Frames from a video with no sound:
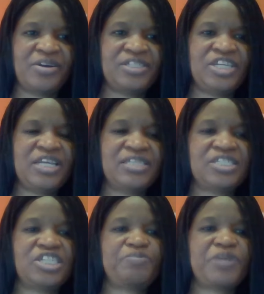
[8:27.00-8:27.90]
Genesis
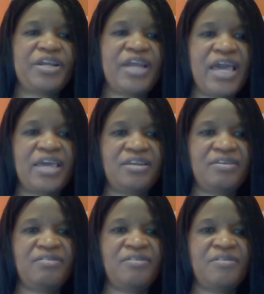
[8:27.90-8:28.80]
chapter 9
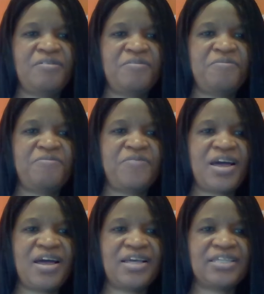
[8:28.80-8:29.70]

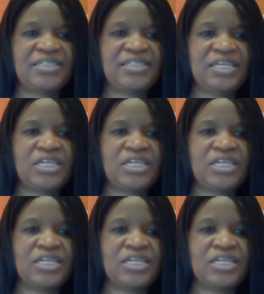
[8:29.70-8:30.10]
verse